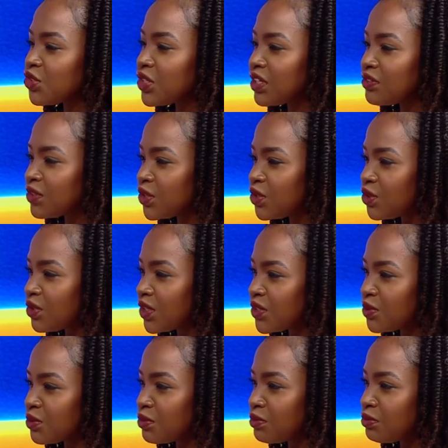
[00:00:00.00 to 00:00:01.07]
you'd never do as
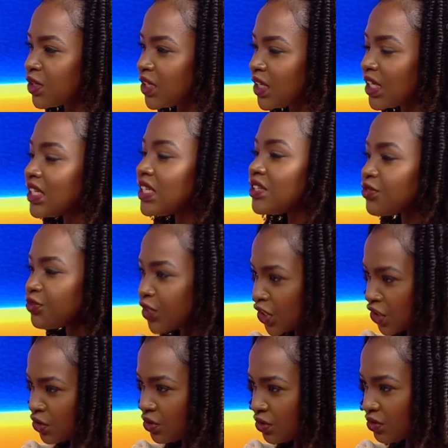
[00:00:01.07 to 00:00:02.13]
a woman, at least for
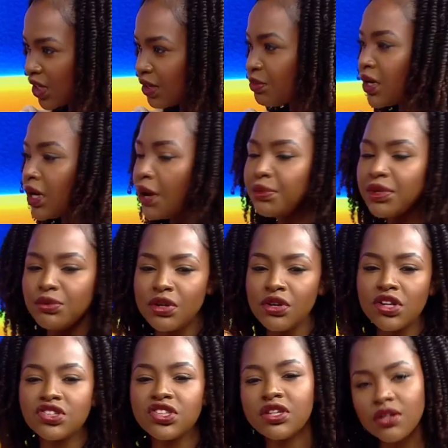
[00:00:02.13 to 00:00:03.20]
you? And we're
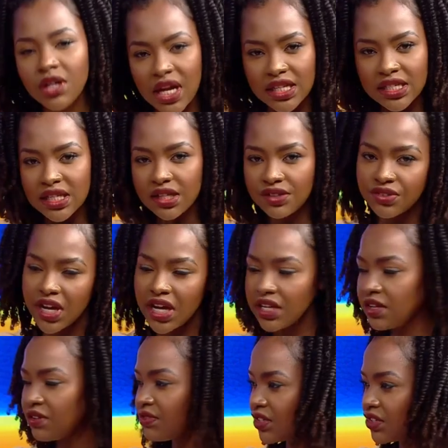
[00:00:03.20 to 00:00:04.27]
not generalizing for any of the